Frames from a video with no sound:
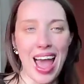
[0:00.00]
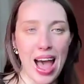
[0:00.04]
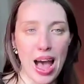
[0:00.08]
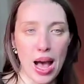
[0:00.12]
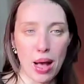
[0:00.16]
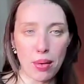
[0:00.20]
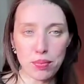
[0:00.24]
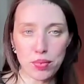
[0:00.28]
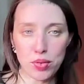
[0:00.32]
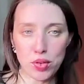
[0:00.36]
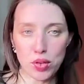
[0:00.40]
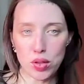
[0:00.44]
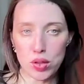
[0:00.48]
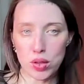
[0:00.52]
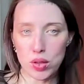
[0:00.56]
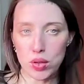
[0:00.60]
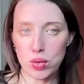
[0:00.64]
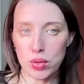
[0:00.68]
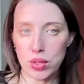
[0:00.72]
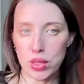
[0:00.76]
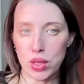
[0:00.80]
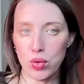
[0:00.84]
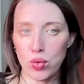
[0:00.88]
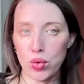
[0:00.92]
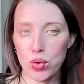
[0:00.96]

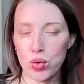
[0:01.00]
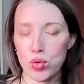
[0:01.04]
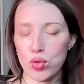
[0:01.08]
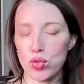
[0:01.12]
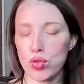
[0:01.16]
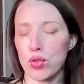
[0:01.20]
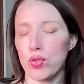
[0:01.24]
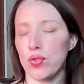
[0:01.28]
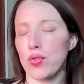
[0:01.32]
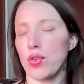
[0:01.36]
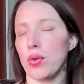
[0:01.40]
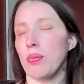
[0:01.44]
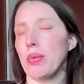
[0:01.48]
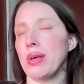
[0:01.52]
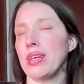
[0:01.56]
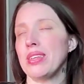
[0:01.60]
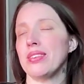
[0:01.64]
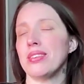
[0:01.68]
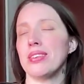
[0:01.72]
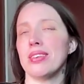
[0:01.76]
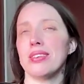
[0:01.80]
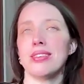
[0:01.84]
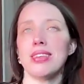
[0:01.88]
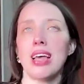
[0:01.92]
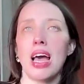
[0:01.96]
absolutely crucial for
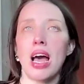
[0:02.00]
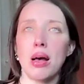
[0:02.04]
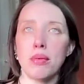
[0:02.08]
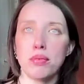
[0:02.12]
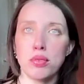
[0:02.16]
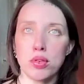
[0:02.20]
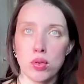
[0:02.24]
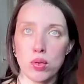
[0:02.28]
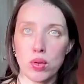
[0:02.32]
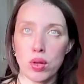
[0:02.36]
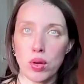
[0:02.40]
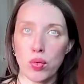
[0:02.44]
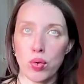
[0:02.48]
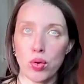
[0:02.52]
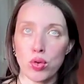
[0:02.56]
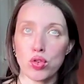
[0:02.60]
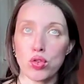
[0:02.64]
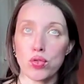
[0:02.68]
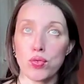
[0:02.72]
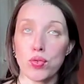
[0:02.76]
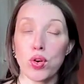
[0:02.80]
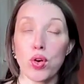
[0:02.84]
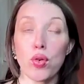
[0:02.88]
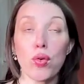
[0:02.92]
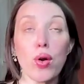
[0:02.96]
business, absolutely
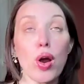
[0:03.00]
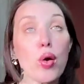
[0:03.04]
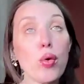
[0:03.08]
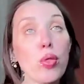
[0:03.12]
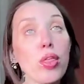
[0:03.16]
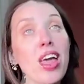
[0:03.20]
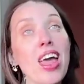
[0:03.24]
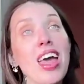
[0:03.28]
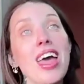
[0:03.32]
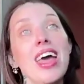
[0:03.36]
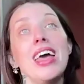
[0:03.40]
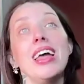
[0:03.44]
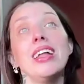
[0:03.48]
crucial for growth.